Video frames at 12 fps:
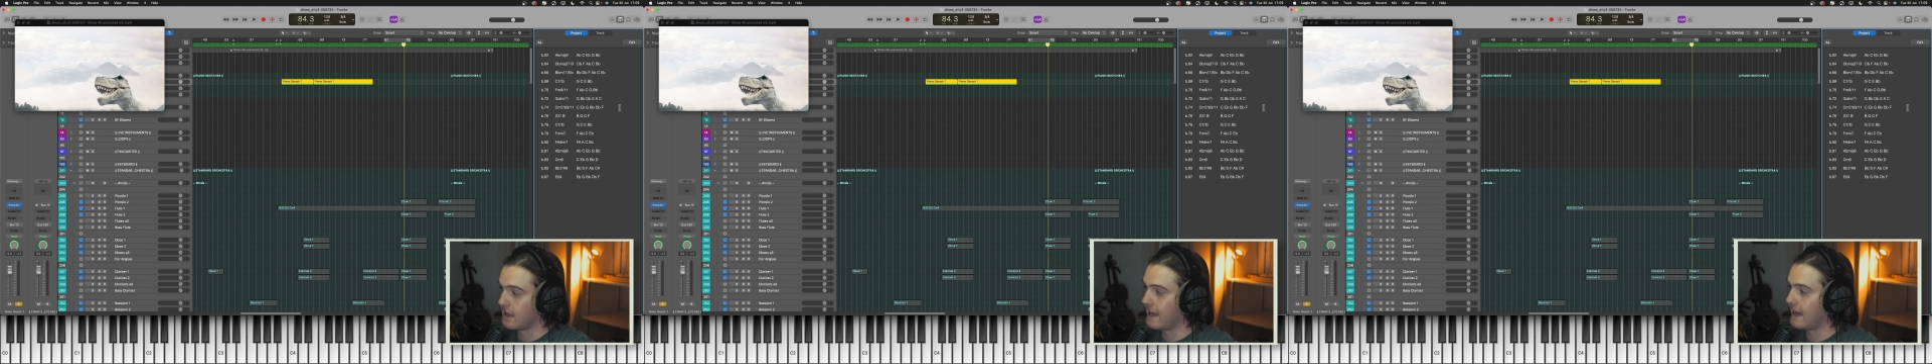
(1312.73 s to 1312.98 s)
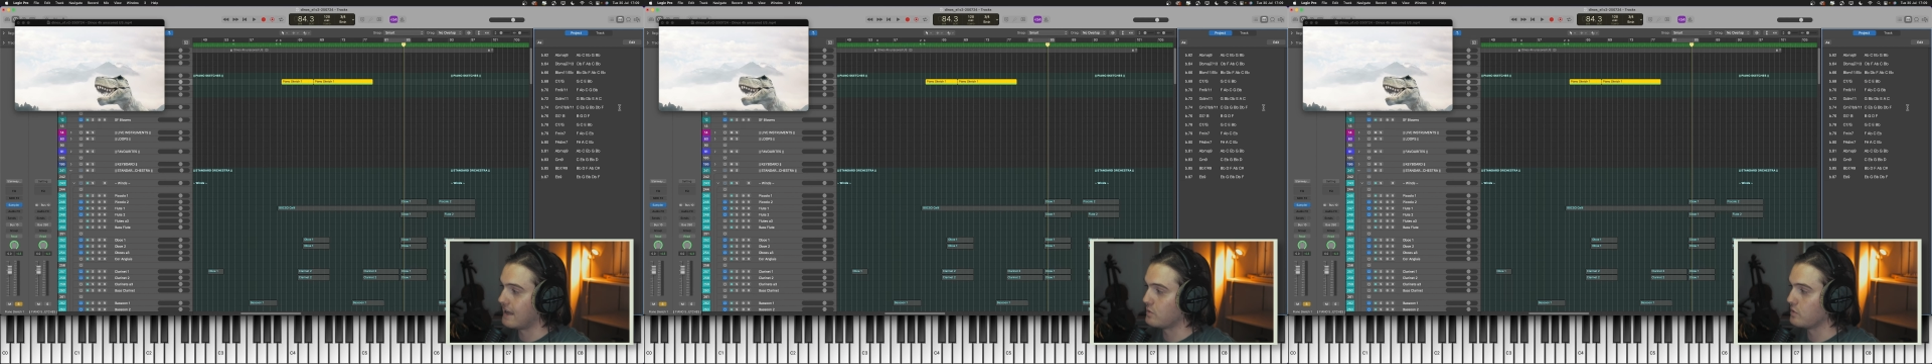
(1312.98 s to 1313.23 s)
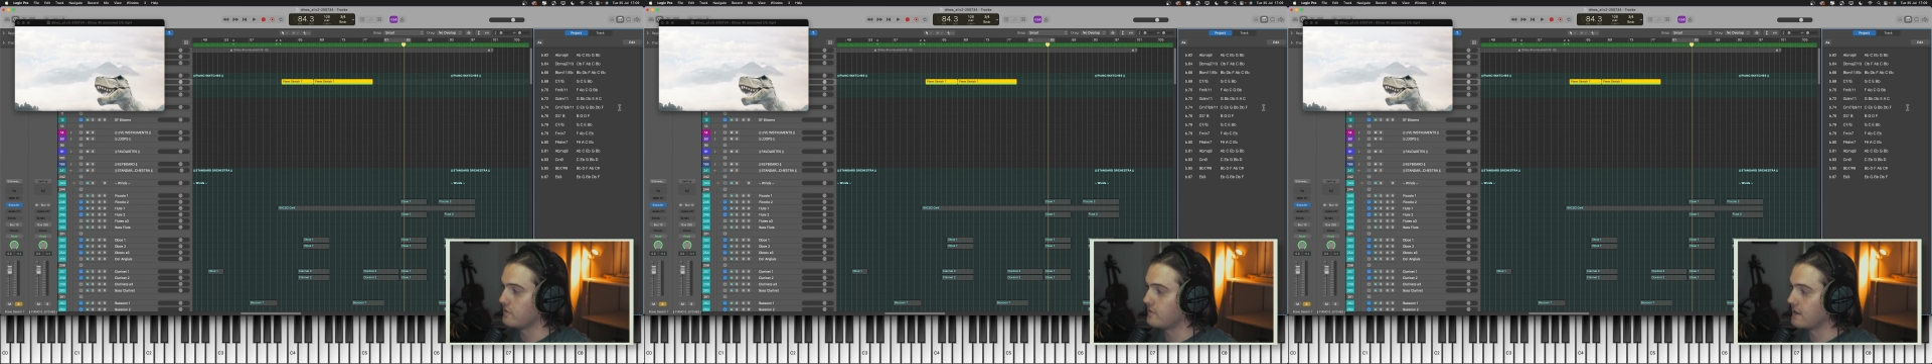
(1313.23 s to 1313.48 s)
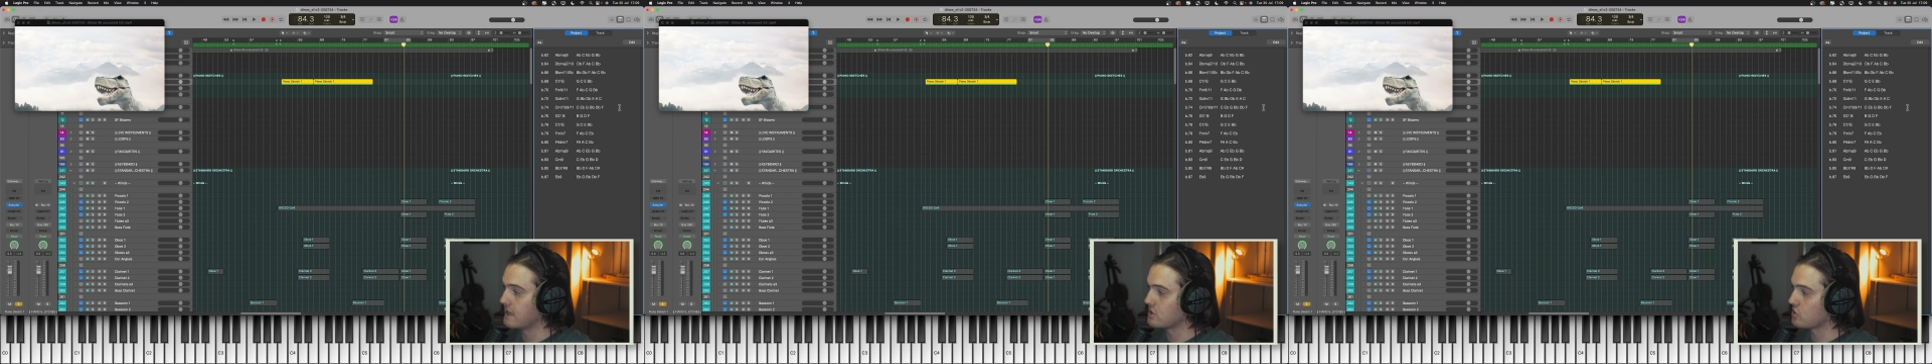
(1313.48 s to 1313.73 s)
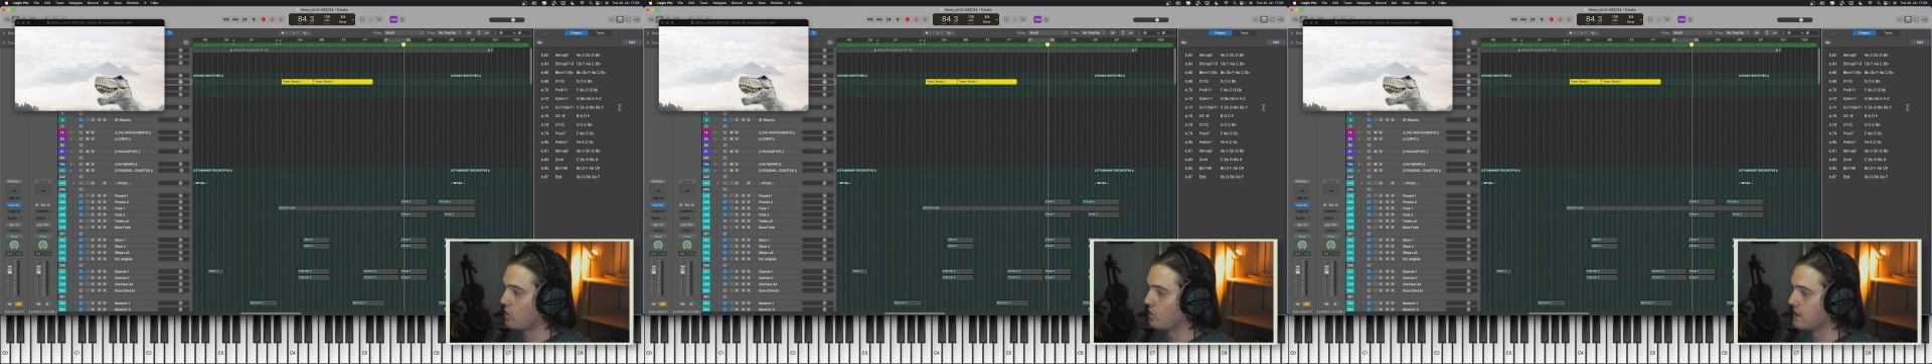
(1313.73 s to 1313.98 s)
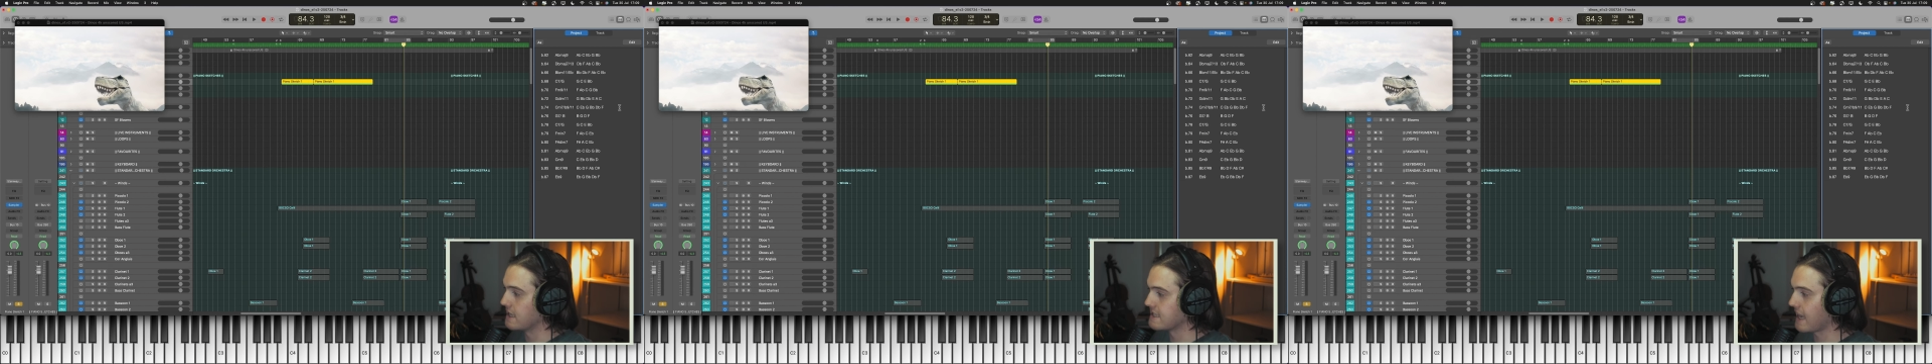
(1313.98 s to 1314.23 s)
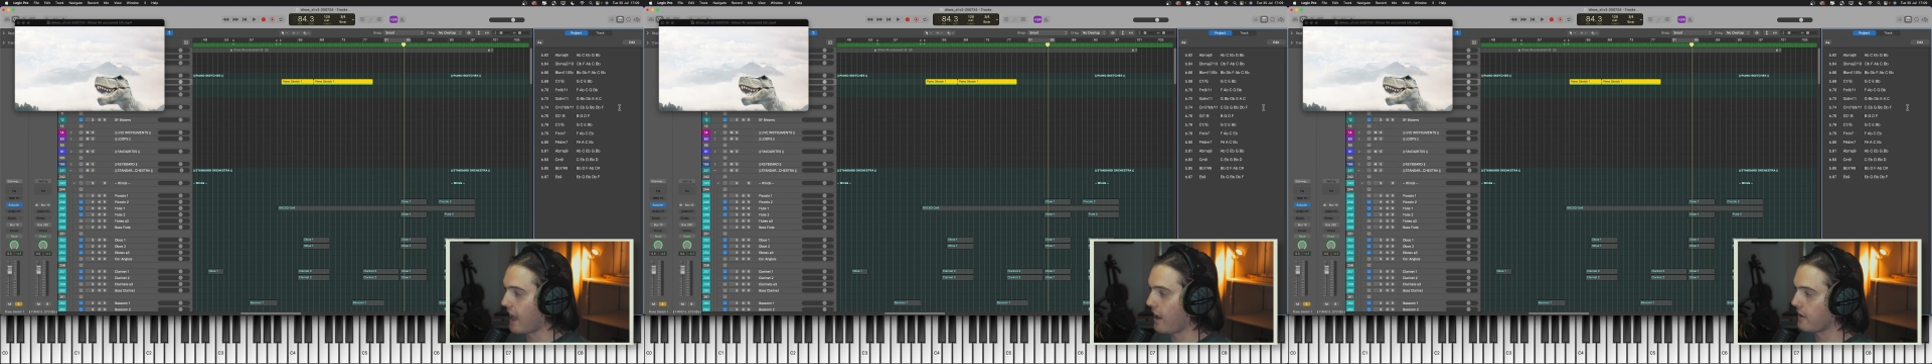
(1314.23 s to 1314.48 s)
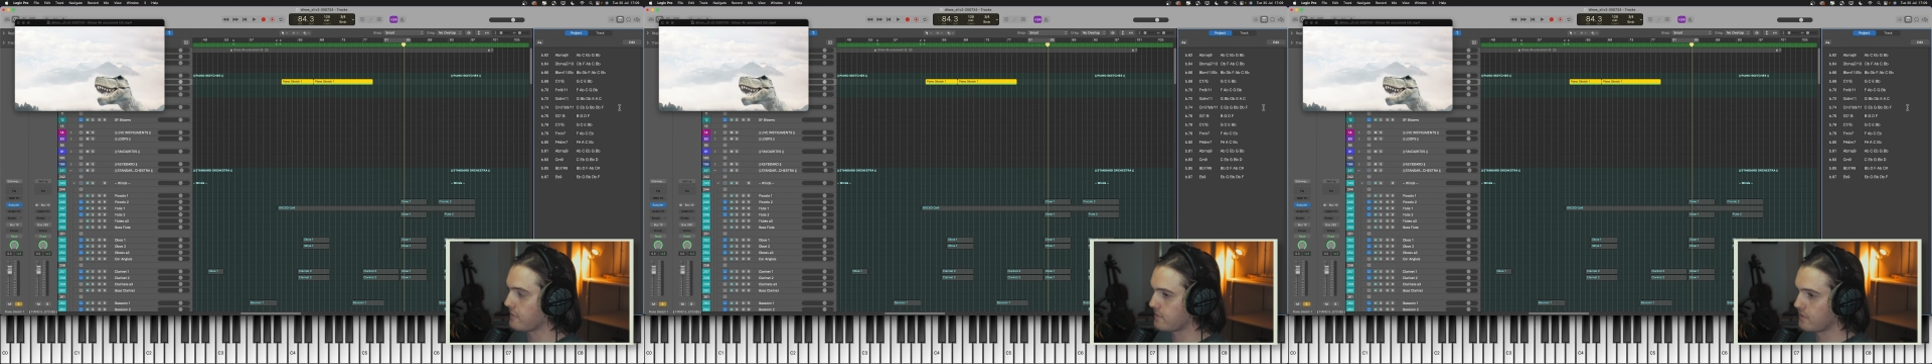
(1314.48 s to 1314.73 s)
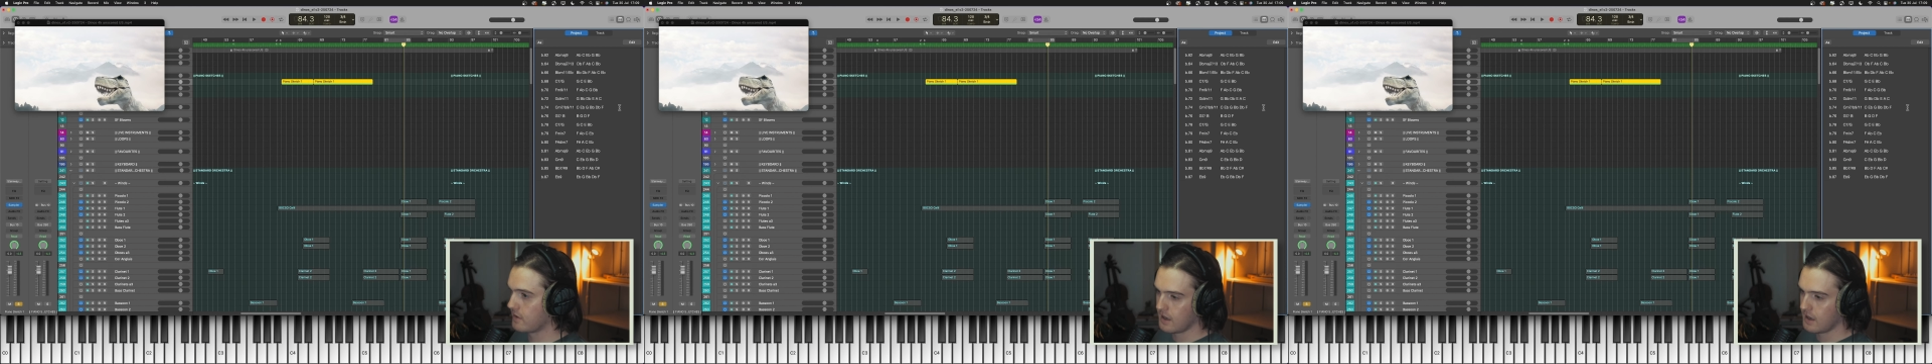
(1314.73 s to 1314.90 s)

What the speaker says: And we finish on this F